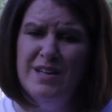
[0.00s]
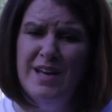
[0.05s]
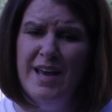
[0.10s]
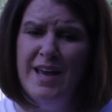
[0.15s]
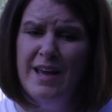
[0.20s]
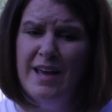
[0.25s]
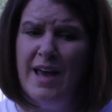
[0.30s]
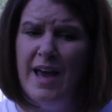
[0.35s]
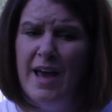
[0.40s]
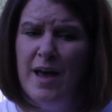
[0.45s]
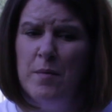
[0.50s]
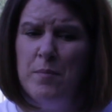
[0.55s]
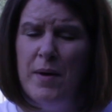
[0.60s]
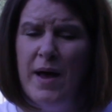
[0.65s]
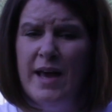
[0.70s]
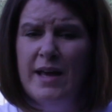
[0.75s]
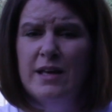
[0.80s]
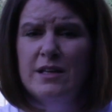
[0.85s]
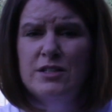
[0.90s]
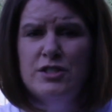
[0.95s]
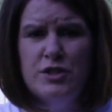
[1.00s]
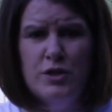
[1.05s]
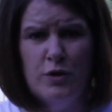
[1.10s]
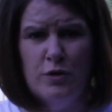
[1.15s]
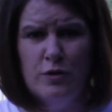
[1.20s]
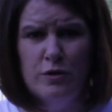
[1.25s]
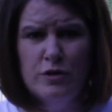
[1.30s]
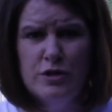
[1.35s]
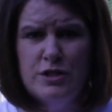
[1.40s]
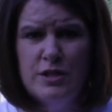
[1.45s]
and get paint
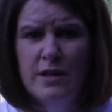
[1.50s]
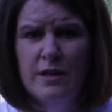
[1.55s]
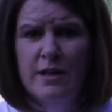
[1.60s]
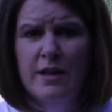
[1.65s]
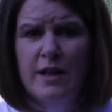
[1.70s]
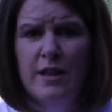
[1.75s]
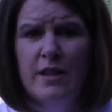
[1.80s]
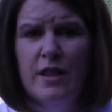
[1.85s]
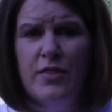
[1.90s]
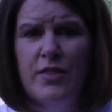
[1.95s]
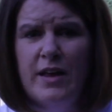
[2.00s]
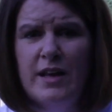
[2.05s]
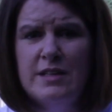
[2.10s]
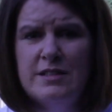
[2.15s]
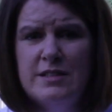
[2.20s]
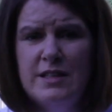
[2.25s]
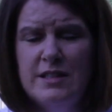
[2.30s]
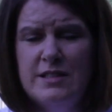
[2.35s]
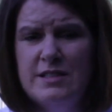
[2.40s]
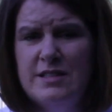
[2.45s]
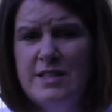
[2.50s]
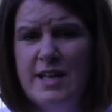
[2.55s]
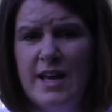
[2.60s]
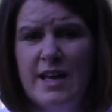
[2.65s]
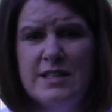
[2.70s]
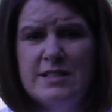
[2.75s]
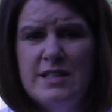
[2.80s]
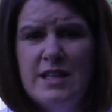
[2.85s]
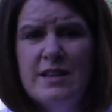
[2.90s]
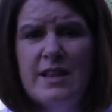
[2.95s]
stirrers. The
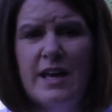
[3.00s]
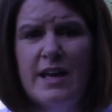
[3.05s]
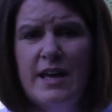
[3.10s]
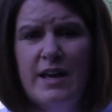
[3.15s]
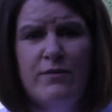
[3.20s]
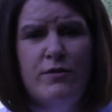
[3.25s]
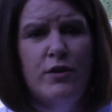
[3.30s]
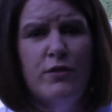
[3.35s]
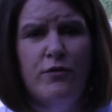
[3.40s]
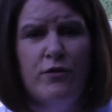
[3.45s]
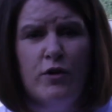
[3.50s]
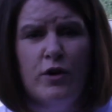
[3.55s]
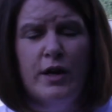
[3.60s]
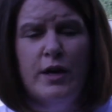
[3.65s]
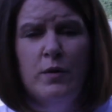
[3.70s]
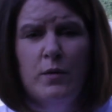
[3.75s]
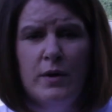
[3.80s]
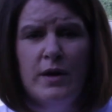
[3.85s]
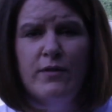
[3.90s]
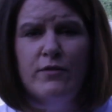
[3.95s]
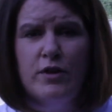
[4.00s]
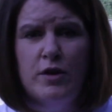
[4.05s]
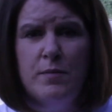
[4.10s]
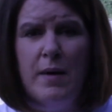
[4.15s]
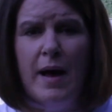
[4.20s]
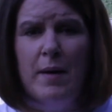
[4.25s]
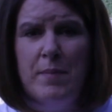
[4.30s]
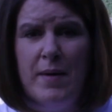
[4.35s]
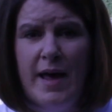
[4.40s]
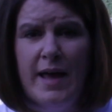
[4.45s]
sticks that they give you free whenever you
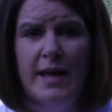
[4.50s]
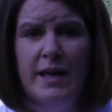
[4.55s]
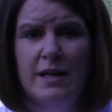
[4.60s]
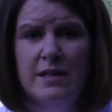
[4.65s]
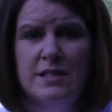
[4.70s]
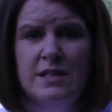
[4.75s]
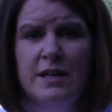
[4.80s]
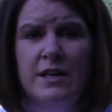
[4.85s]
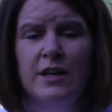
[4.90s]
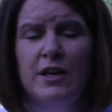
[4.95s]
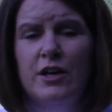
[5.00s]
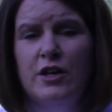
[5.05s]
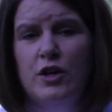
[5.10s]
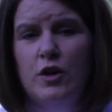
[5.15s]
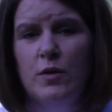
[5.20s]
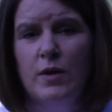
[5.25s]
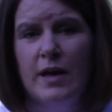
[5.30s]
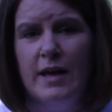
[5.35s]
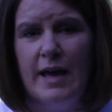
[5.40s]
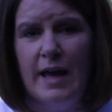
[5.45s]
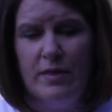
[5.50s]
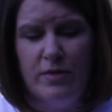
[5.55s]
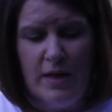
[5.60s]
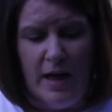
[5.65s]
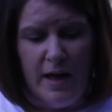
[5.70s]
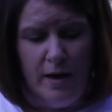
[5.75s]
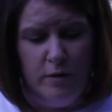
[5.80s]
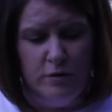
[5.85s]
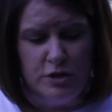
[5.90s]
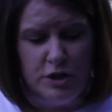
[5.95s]
buy paint, you can get
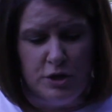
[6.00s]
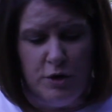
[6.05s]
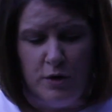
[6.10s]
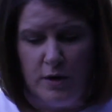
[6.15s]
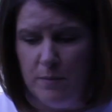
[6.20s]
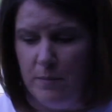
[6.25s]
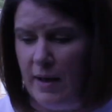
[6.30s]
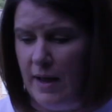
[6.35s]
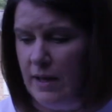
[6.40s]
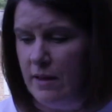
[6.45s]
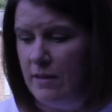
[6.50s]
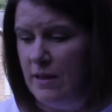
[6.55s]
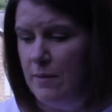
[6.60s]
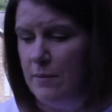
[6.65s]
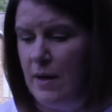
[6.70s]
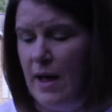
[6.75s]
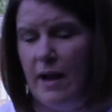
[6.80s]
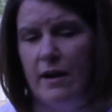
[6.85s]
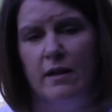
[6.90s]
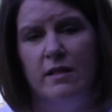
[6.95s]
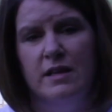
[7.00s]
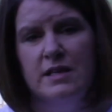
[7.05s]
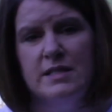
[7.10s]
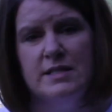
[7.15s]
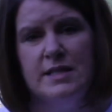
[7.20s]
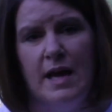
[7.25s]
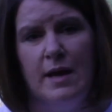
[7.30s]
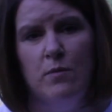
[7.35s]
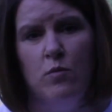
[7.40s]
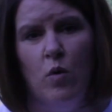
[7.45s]
those and you can paint them kind of the
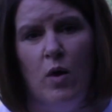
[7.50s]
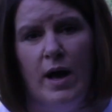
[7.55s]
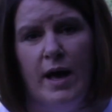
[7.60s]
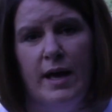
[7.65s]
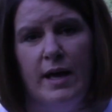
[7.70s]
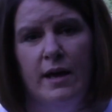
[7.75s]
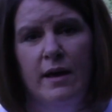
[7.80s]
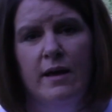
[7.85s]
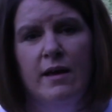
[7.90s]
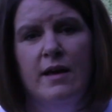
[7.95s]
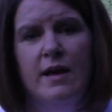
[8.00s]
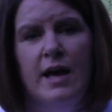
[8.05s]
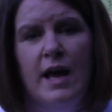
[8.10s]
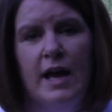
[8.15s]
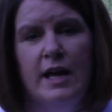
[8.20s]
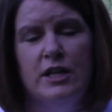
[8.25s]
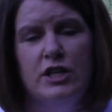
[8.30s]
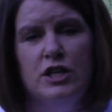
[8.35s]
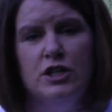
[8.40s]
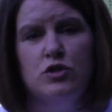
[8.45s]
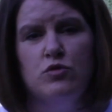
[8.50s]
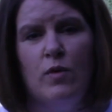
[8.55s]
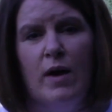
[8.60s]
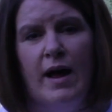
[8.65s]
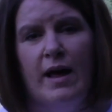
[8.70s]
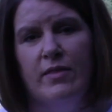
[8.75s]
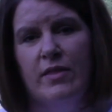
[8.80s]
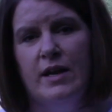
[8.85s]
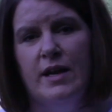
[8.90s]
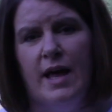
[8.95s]
same way and just
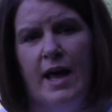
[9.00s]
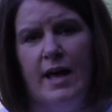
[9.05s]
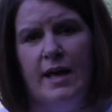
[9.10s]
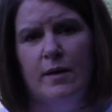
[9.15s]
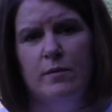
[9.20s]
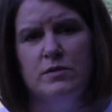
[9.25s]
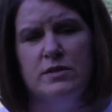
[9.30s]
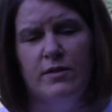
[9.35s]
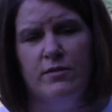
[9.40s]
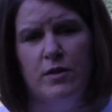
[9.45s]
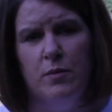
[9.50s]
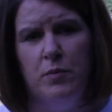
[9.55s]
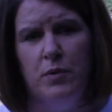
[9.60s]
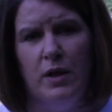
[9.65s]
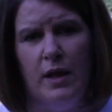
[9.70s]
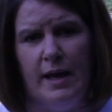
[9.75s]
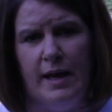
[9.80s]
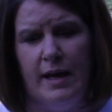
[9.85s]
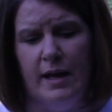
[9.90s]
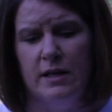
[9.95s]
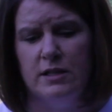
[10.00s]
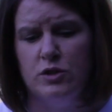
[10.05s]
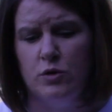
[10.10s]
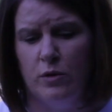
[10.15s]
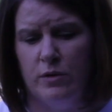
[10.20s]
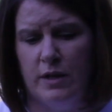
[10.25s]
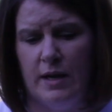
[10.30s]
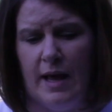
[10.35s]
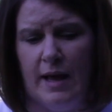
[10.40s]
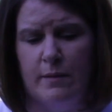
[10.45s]
write the names of the plants
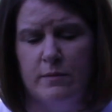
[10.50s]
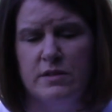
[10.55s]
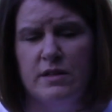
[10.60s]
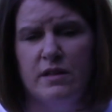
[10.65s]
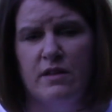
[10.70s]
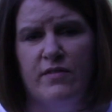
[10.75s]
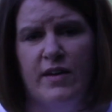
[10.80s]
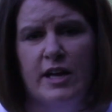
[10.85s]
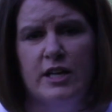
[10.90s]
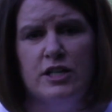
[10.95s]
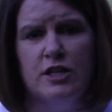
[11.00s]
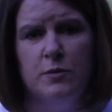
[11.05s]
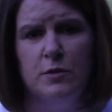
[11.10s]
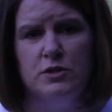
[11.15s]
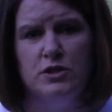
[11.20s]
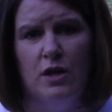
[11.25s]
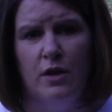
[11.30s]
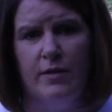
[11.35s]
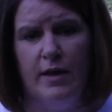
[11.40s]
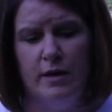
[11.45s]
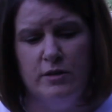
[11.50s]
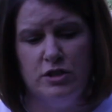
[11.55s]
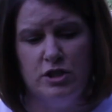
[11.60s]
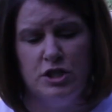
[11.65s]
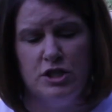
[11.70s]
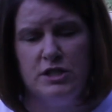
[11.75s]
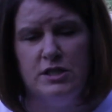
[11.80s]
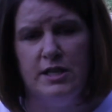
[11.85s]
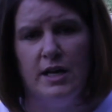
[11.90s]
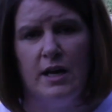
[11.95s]
or the names of the vegetables on those
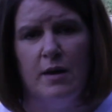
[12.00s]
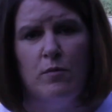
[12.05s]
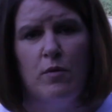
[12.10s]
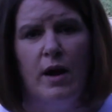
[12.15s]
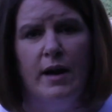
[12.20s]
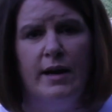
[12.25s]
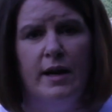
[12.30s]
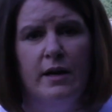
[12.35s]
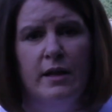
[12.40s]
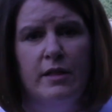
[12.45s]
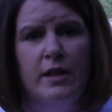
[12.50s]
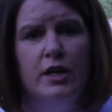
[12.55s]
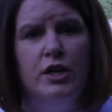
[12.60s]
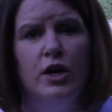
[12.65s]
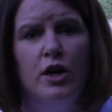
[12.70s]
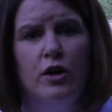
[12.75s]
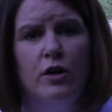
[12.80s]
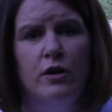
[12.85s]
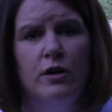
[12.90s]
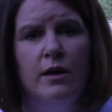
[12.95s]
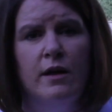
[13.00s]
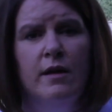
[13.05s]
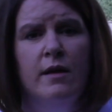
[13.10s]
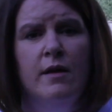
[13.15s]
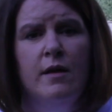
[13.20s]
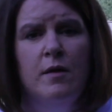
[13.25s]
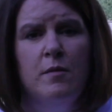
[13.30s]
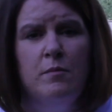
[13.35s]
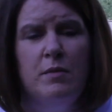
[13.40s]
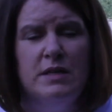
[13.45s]
and just stick them right down in the dirt
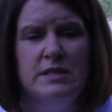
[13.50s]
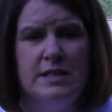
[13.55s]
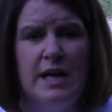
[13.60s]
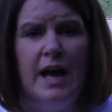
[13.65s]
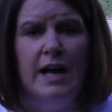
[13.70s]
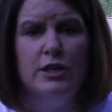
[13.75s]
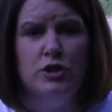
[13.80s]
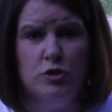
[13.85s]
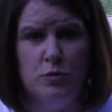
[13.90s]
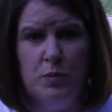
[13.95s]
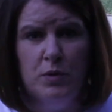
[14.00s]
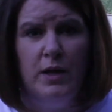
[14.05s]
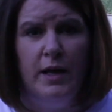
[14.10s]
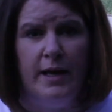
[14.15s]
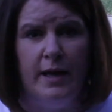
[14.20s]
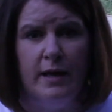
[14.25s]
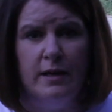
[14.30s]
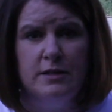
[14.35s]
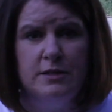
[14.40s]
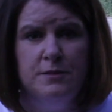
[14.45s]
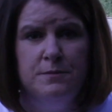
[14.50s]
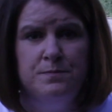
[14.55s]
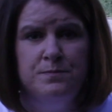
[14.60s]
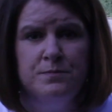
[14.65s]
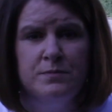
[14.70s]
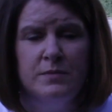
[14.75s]
beside your plant.